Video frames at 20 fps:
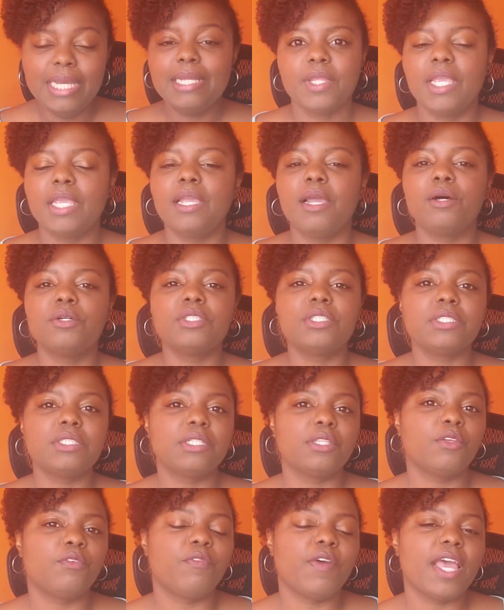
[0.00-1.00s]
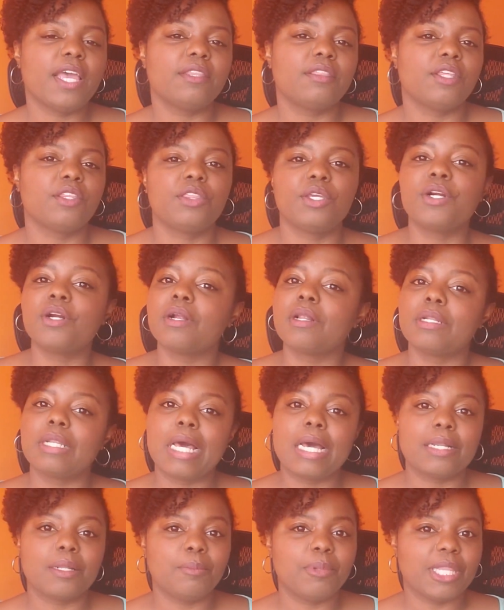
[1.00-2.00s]
He goes into the fact that there are a
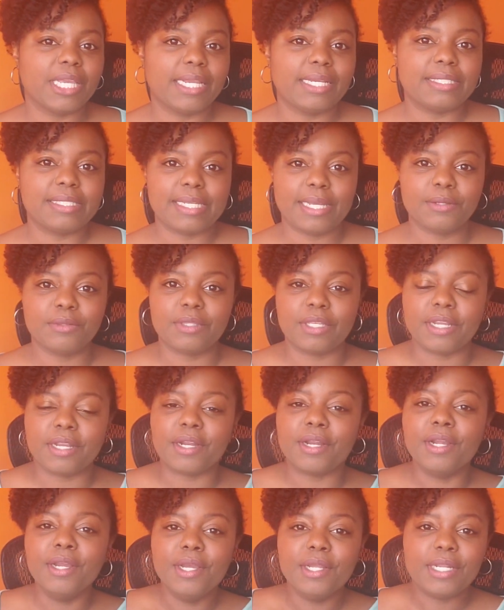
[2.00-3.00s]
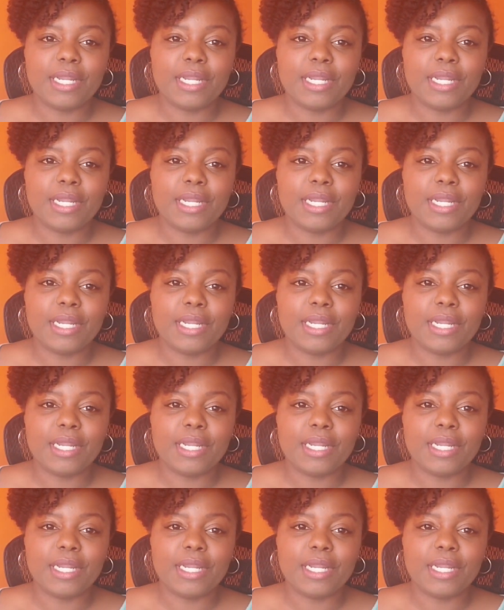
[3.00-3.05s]
lot of plans out there.